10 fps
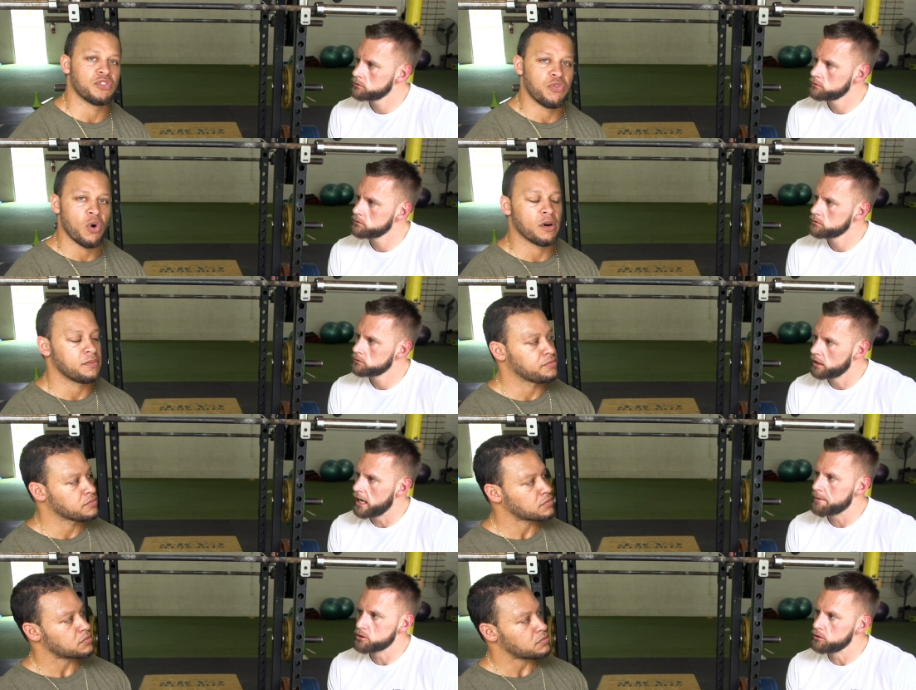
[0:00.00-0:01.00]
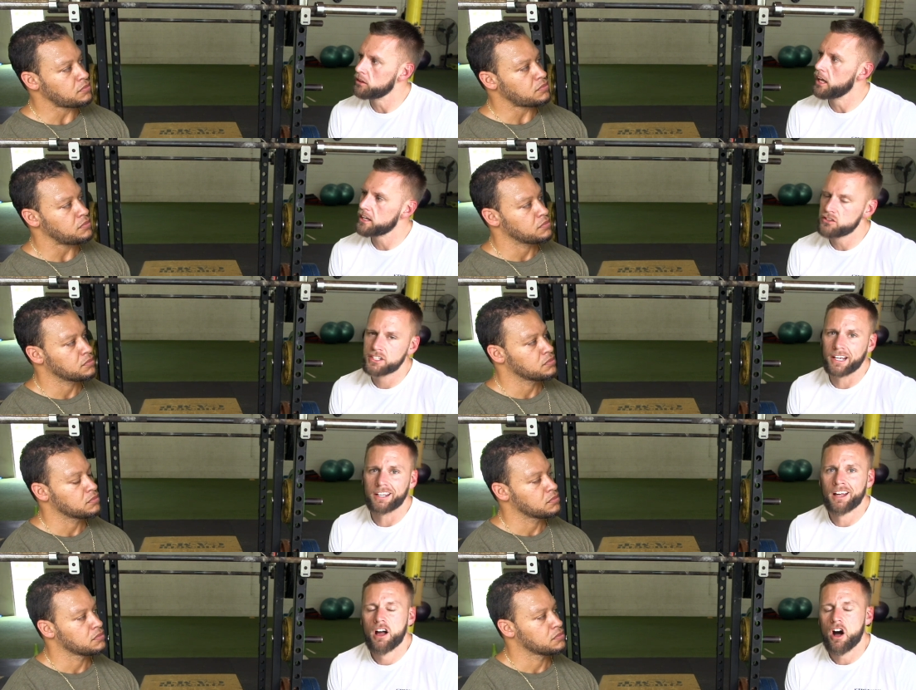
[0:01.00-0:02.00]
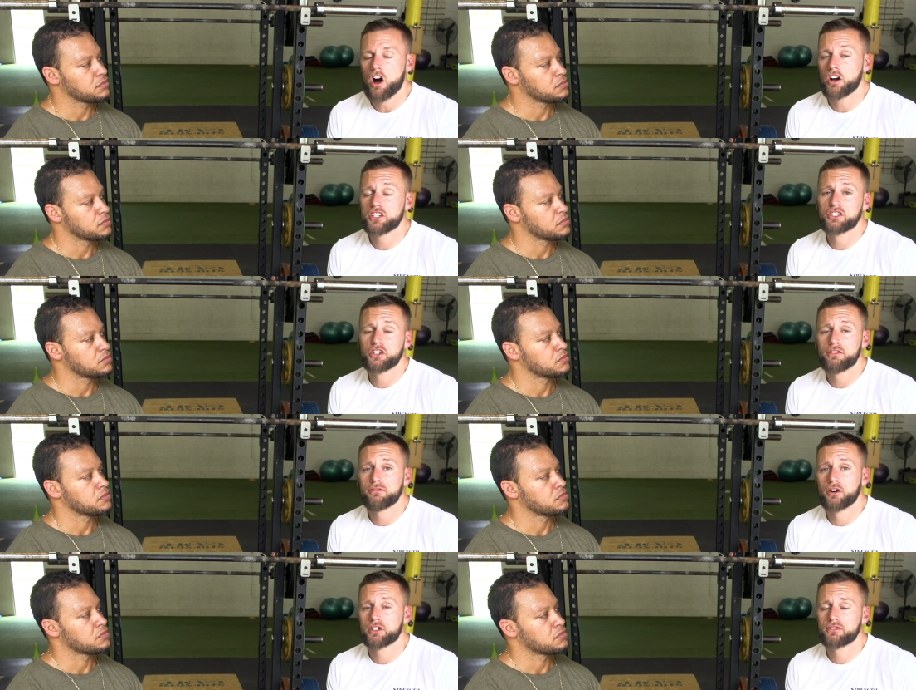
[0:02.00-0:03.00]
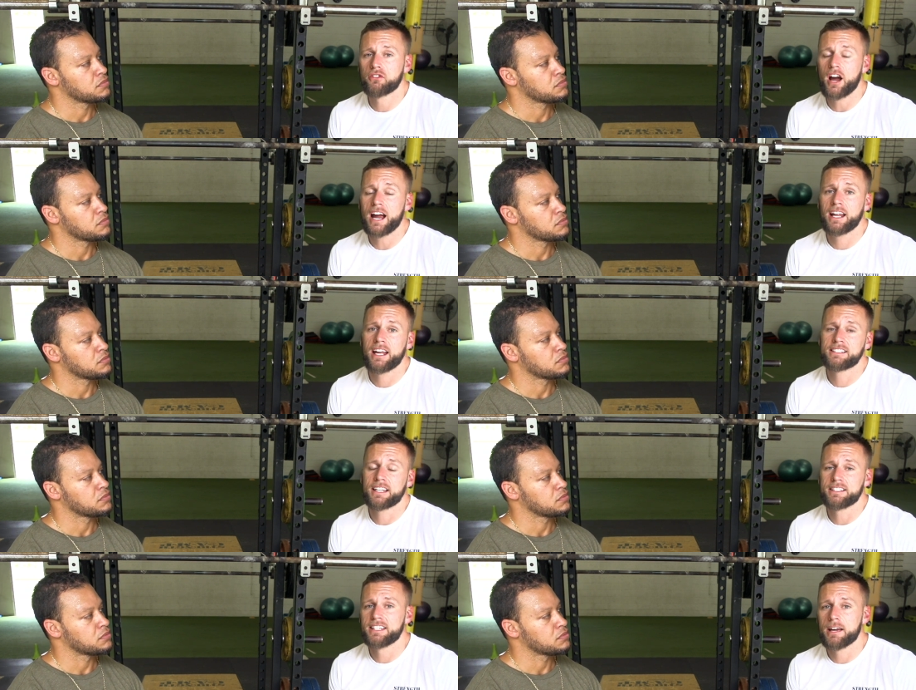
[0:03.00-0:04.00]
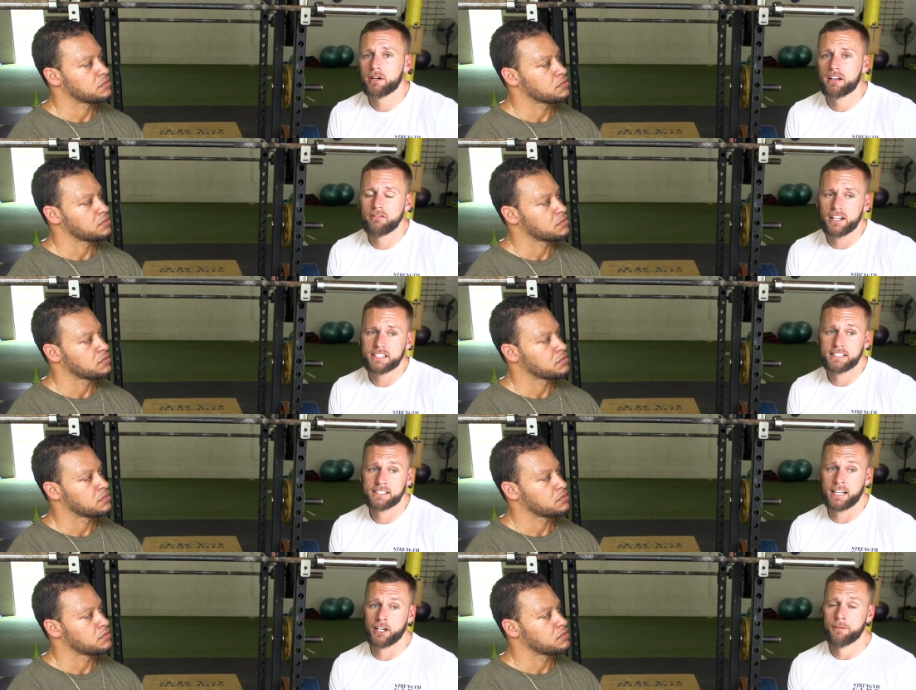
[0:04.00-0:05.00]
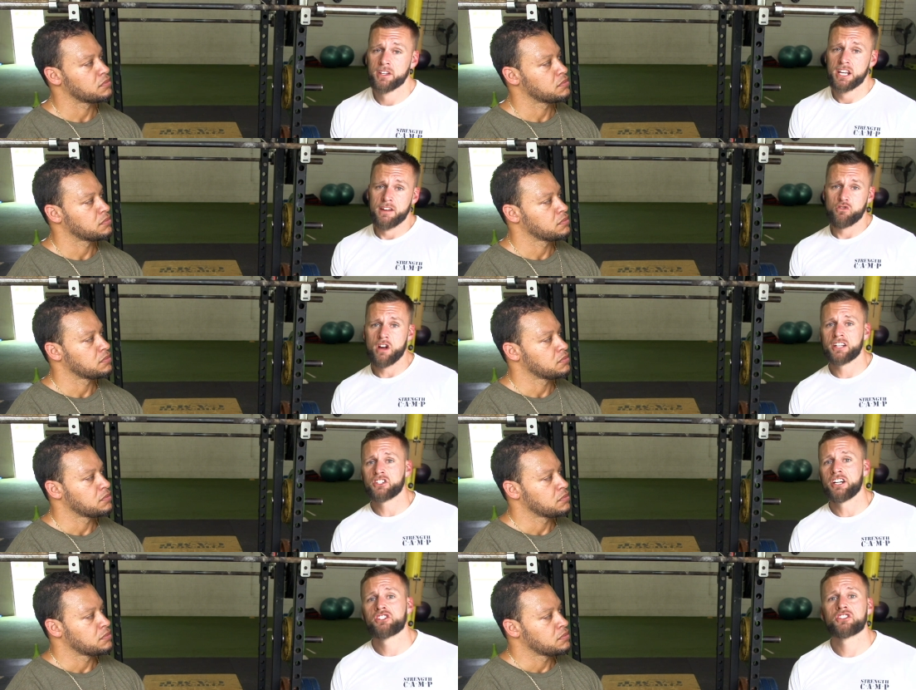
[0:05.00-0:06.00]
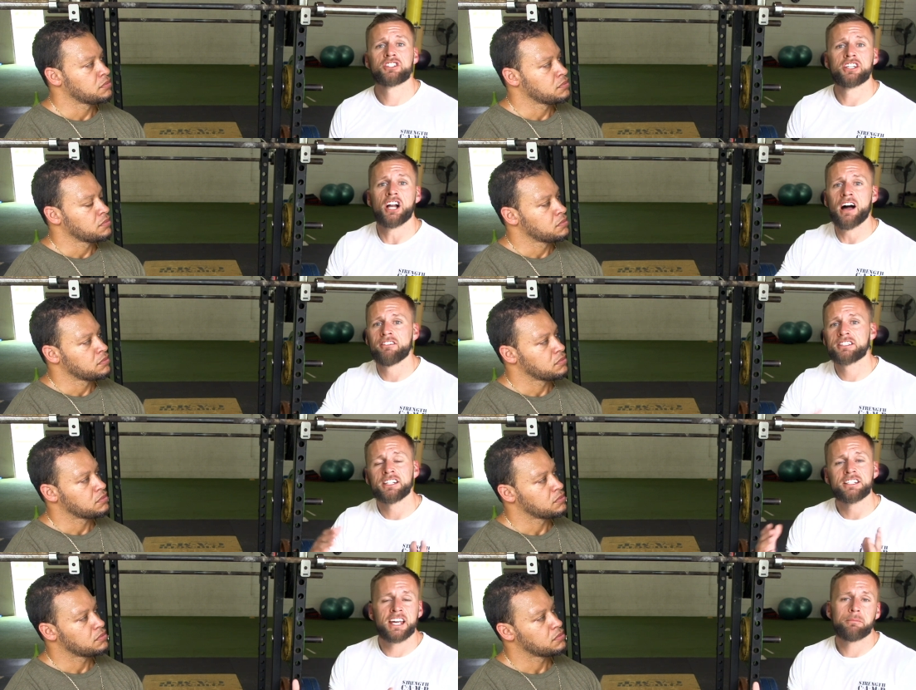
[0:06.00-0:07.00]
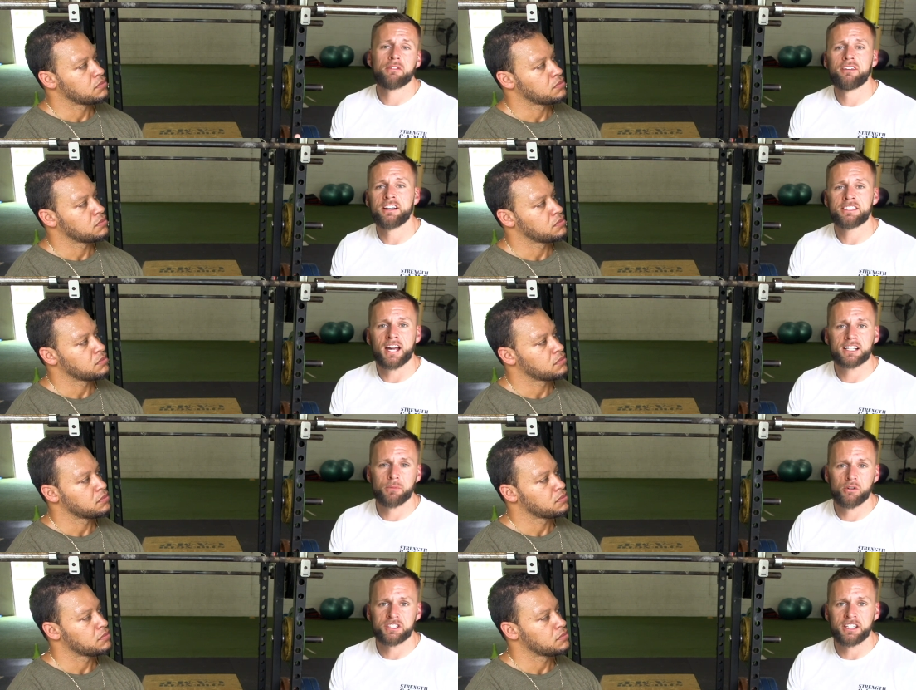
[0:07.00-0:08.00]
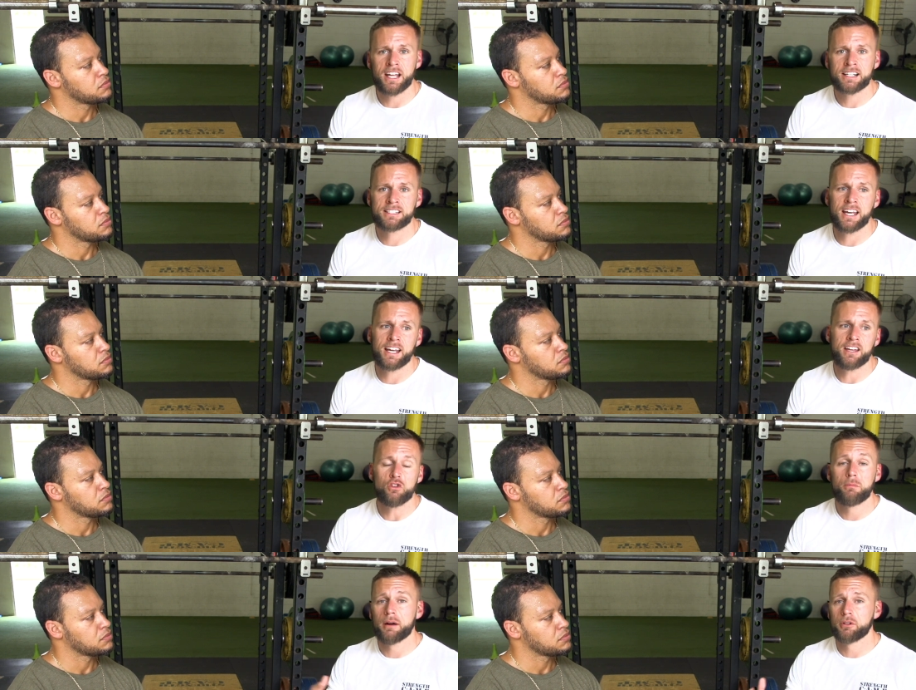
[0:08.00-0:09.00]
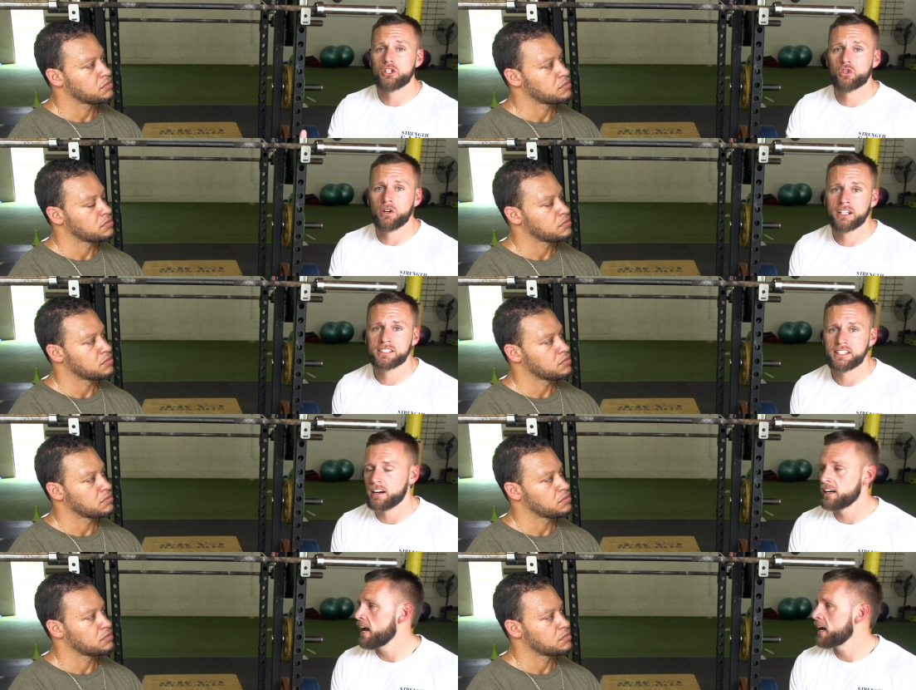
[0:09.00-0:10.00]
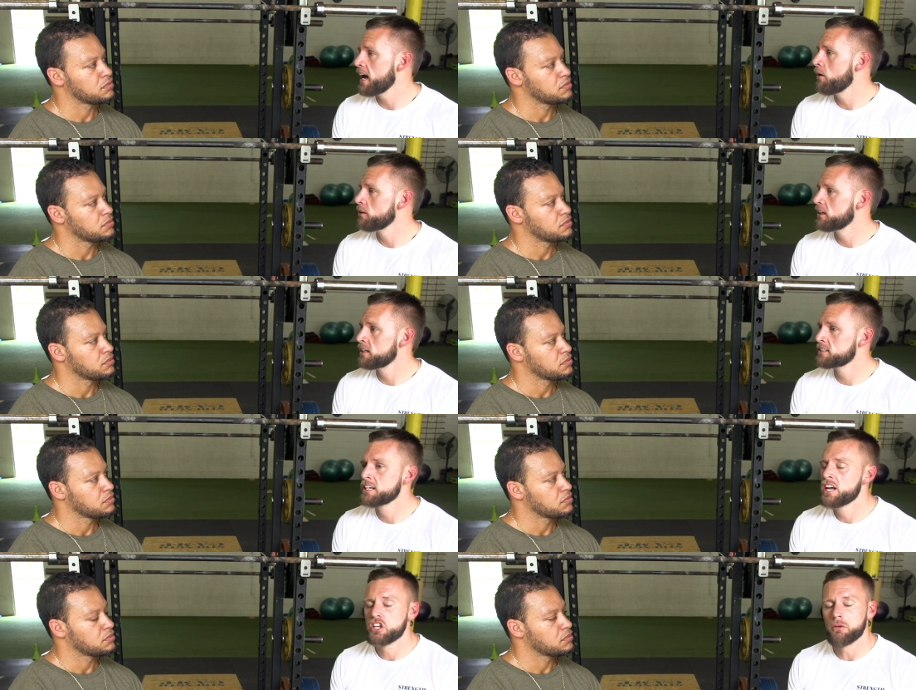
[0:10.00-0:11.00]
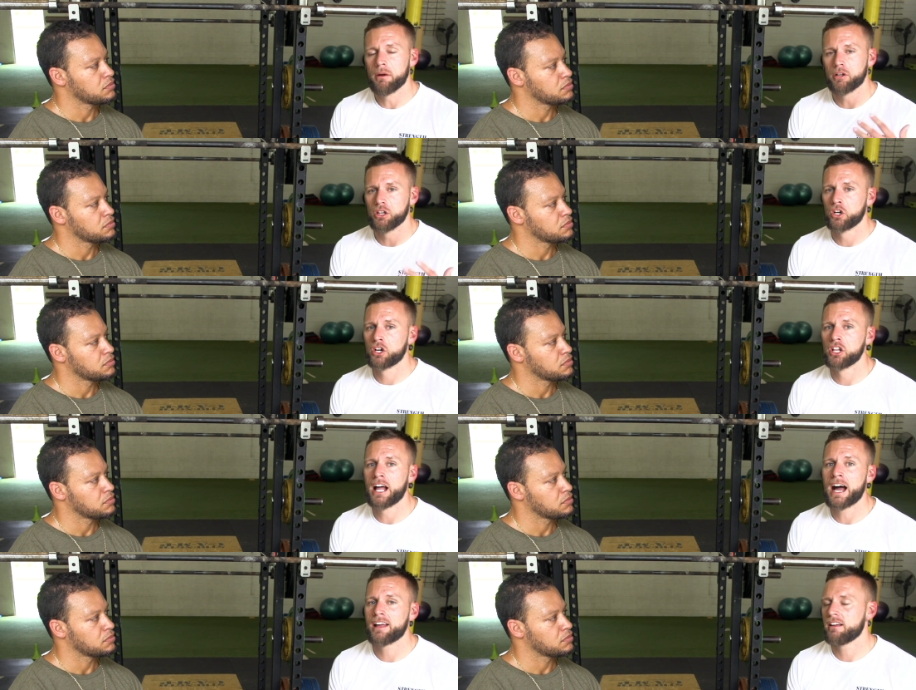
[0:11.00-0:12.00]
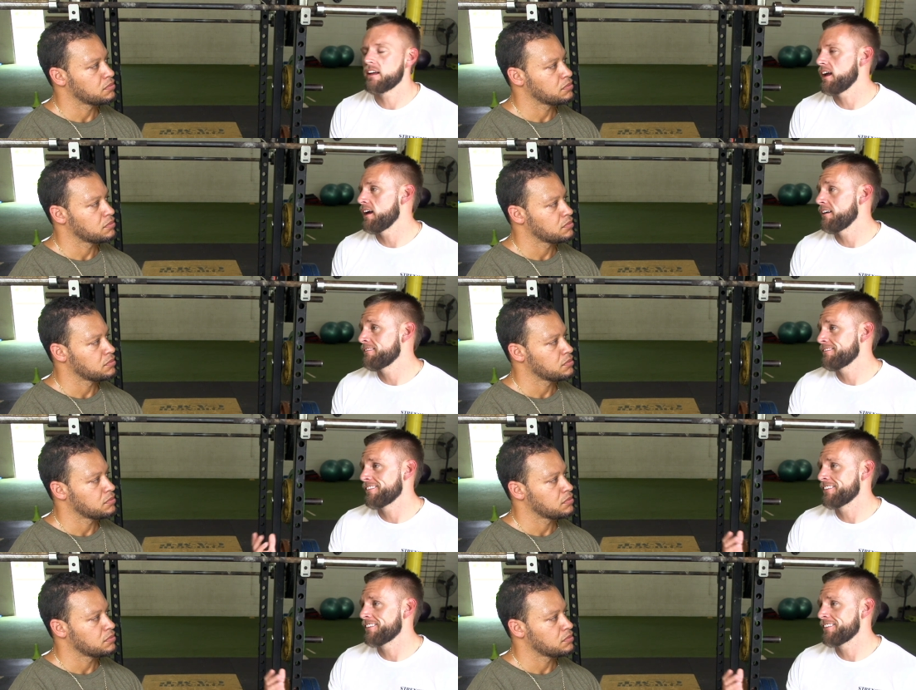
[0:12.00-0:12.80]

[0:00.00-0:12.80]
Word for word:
Speaker 1: us for.
Speaker 2: Absolutely. Like you said, August 31st, Friday, it's at the Tampa Convention Center. If you guys are interested, obviously the Tampa Fitness Expo is the next day, and you'll be able to join us there and hang out with us. You'll be able to learn a lot and